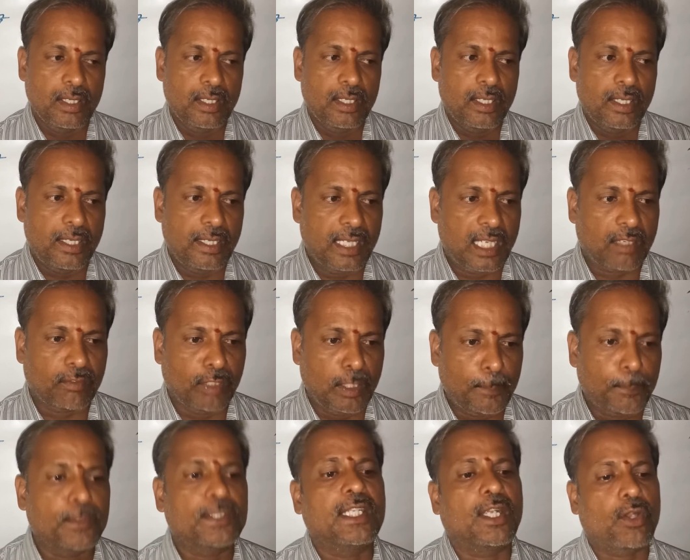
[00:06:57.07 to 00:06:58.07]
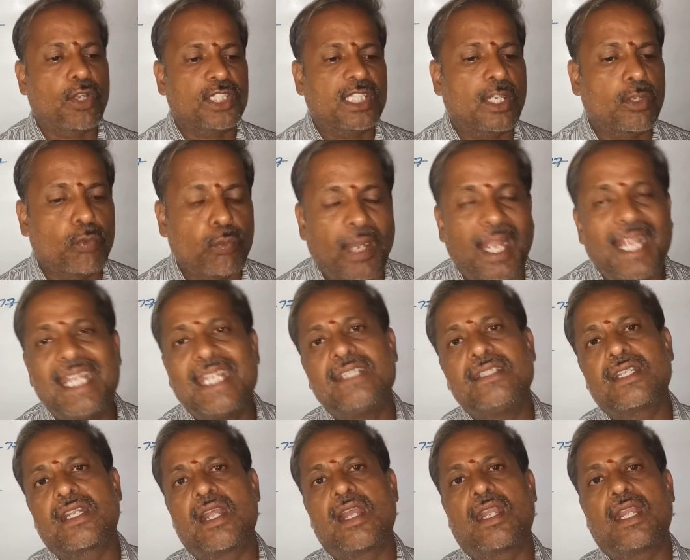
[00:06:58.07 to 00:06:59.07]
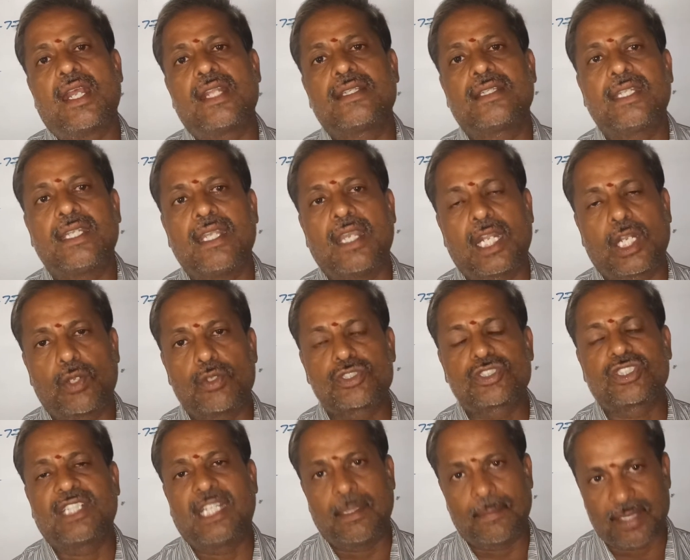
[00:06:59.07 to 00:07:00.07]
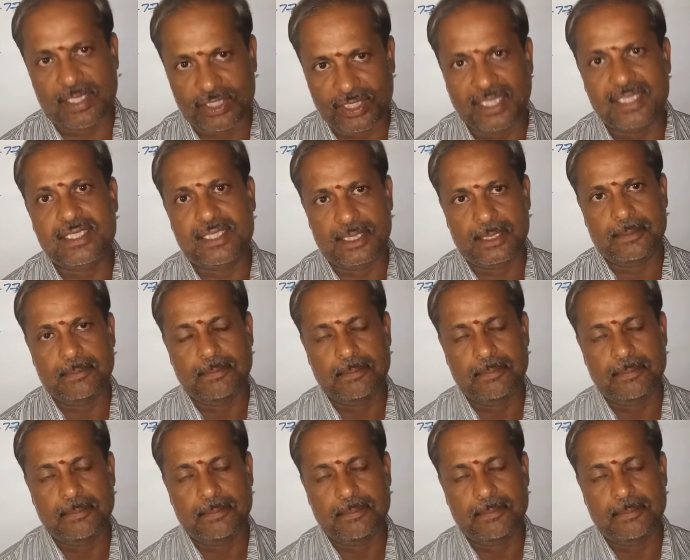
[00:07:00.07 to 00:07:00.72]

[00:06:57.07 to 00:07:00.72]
Here we put a question, why Indira Gandhi announced emergency?